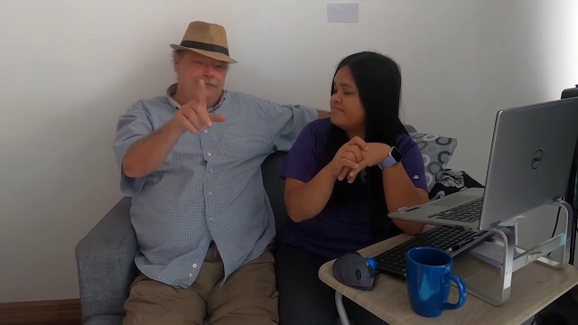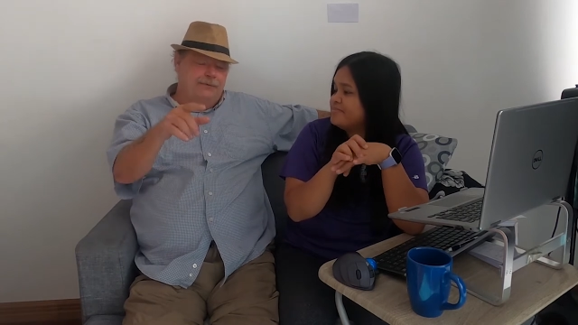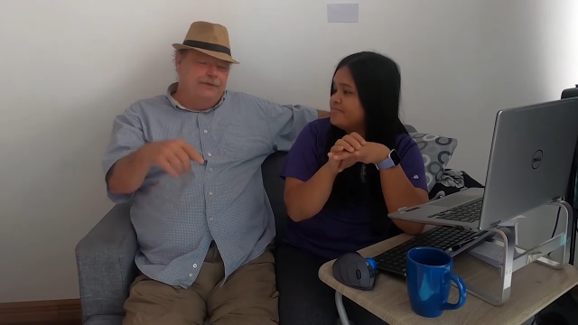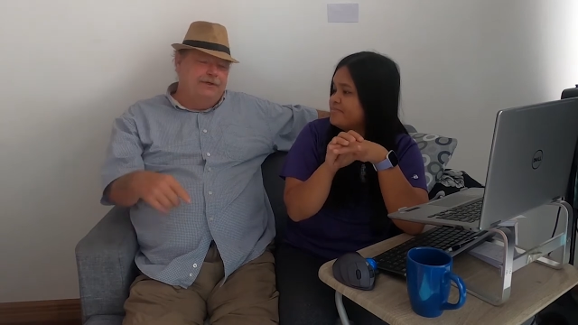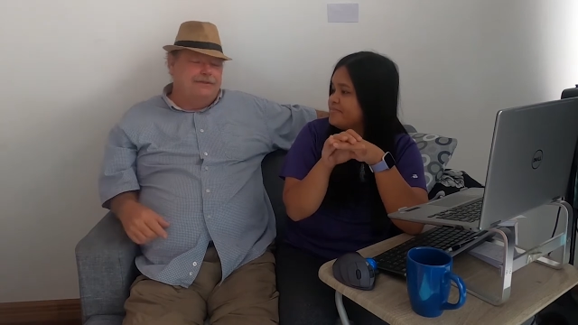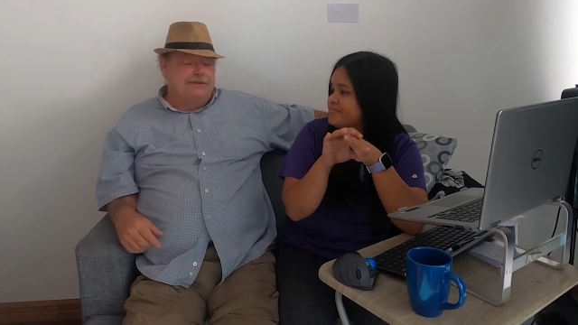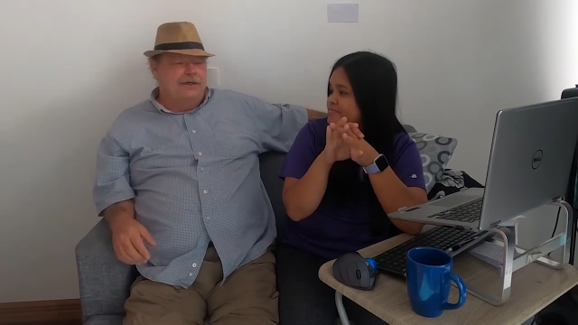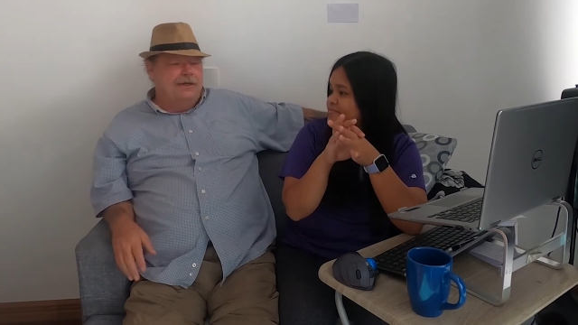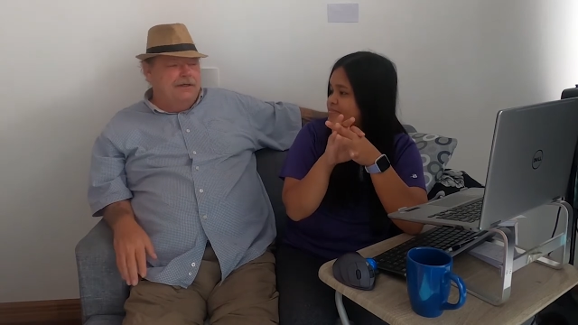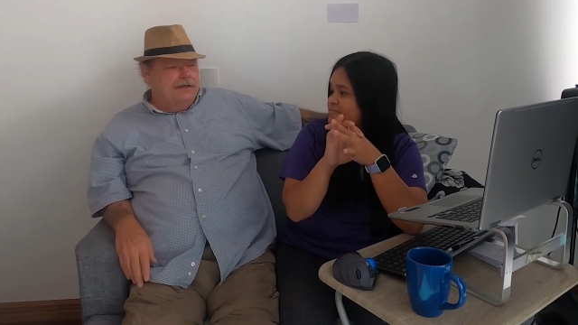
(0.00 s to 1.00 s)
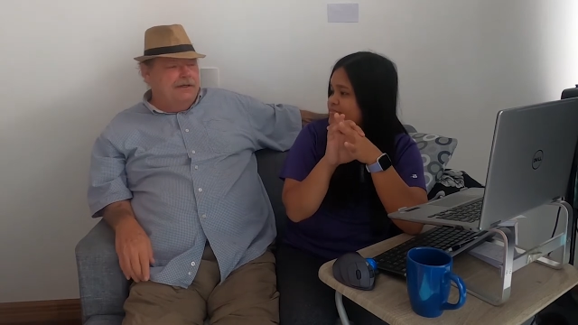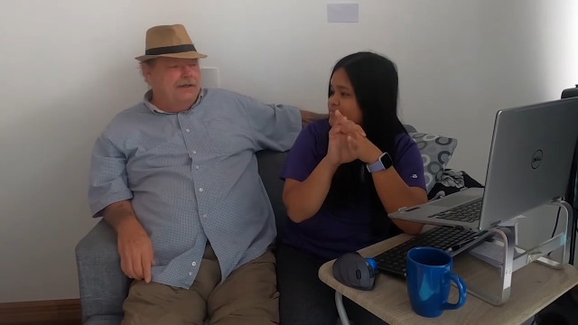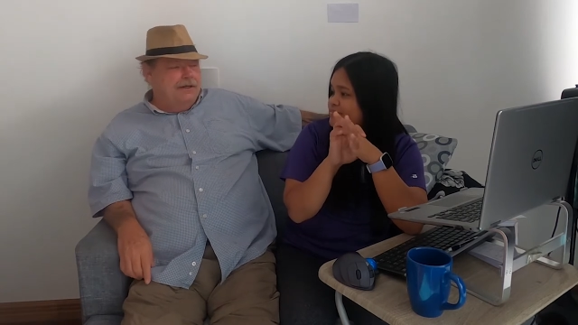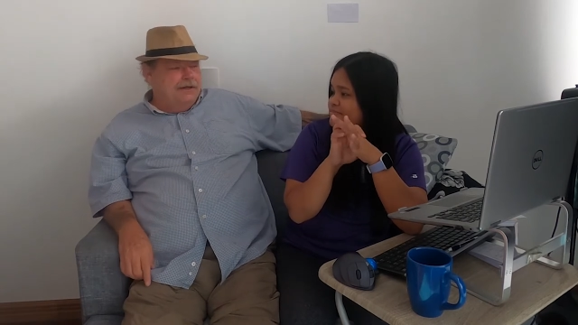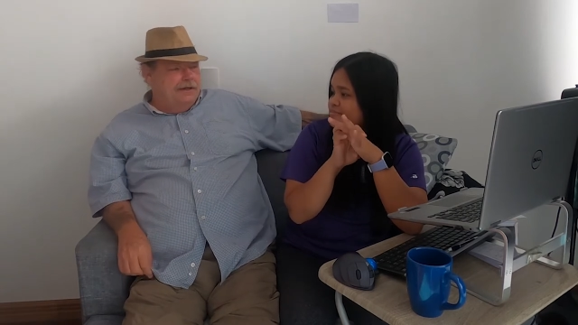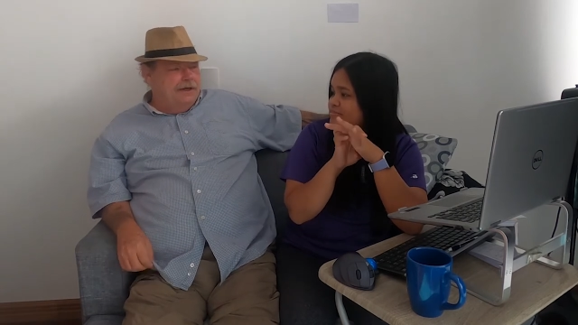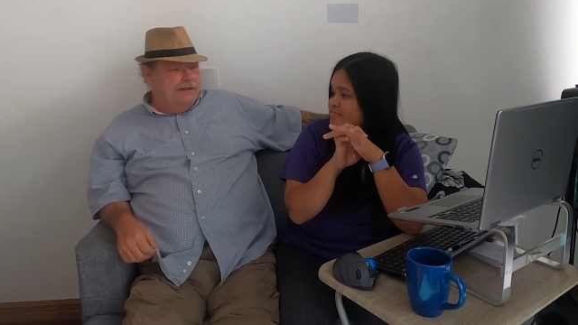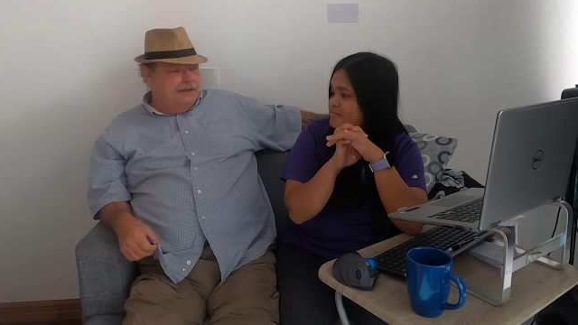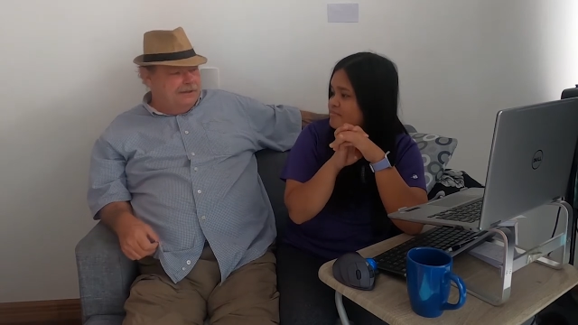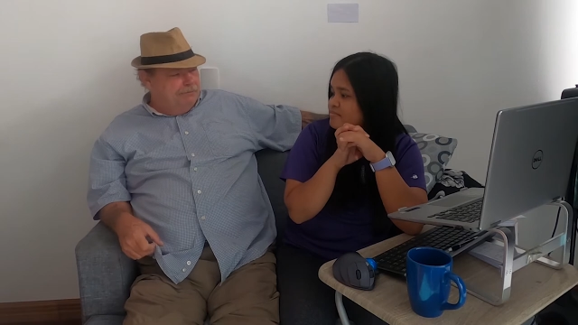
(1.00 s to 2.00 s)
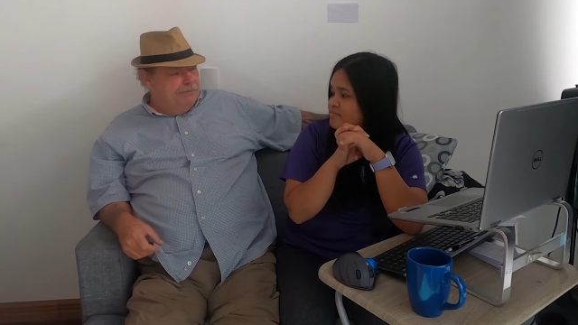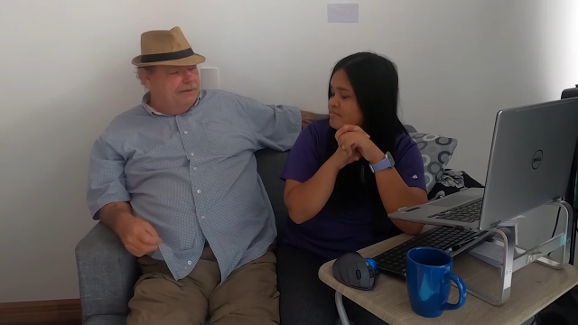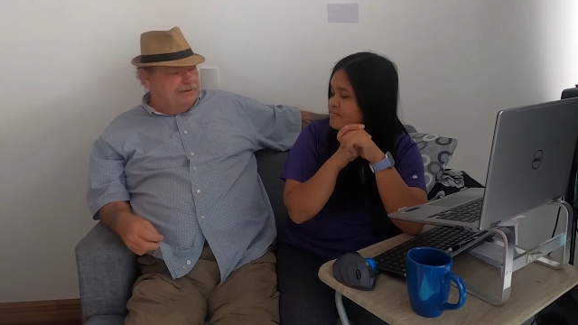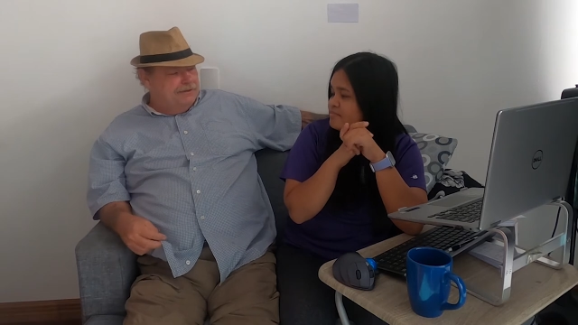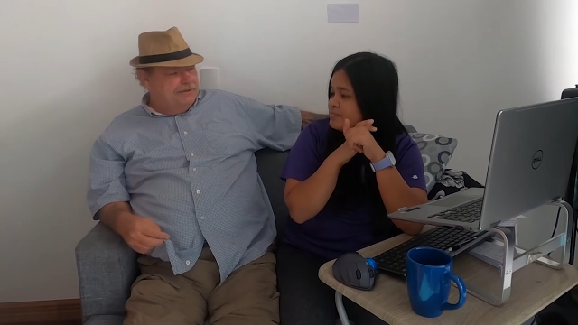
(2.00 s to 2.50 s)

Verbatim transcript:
Speaker 1: we're going to say. And I think the best